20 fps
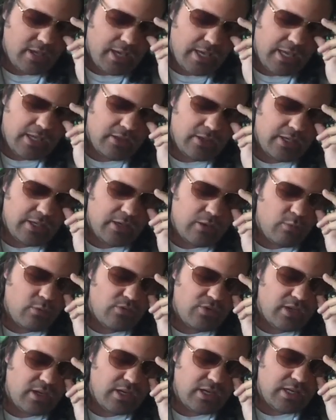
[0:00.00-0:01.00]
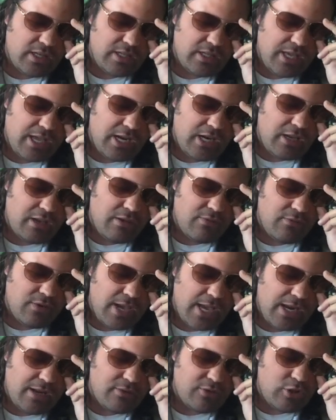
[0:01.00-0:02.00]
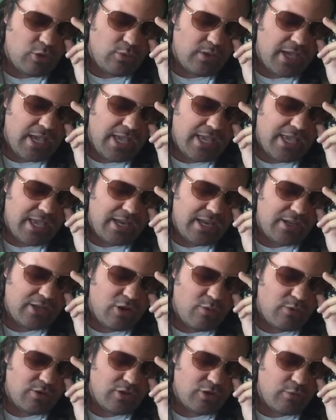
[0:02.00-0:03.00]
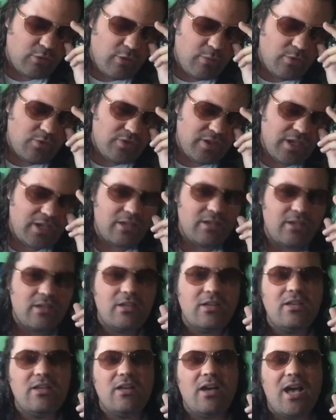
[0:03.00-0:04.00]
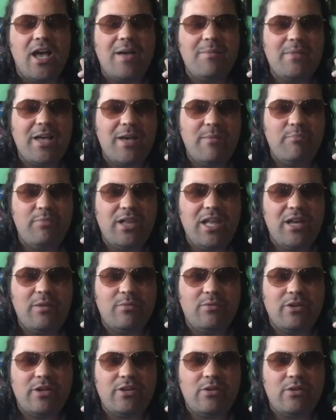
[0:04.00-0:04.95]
and, like, was it the ending of Night and Toki again, you know, when Kuka was like, I'm not blubbering.